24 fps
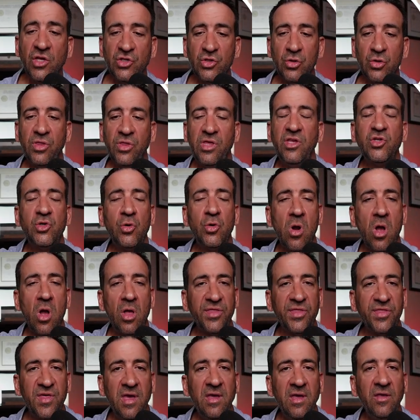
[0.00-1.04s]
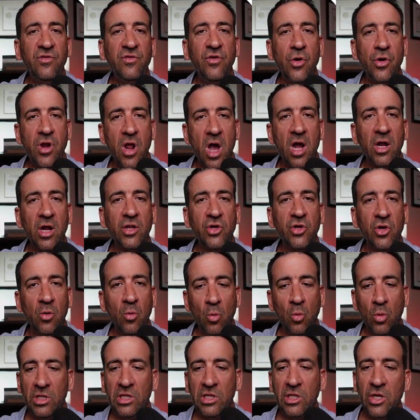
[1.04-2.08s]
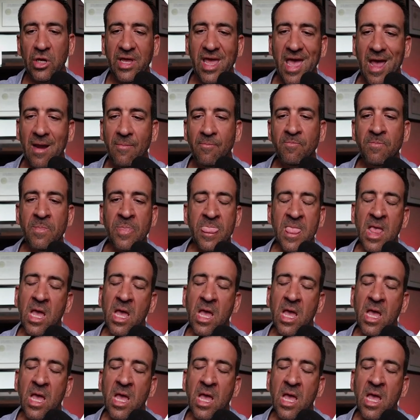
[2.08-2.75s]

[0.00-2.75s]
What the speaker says: So these are all things your doctor will look at.